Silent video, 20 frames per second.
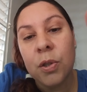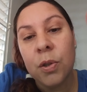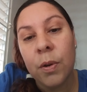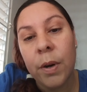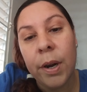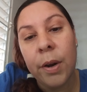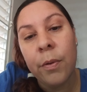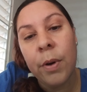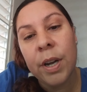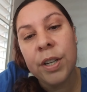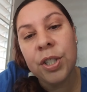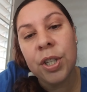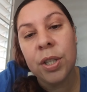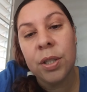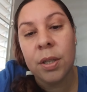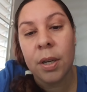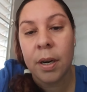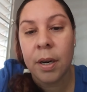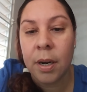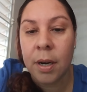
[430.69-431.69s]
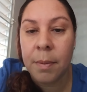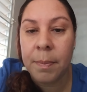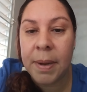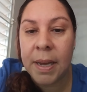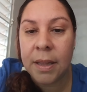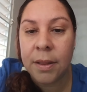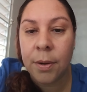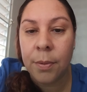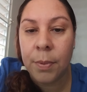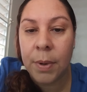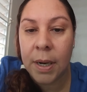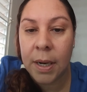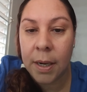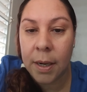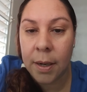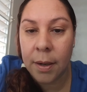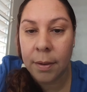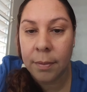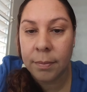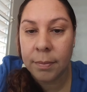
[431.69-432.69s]
three questions are going to be in the
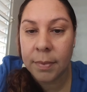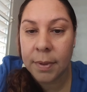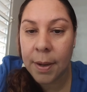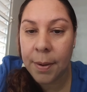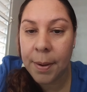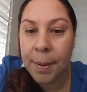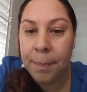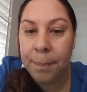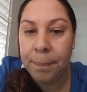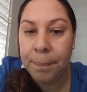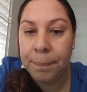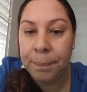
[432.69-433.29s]
reading. Okay,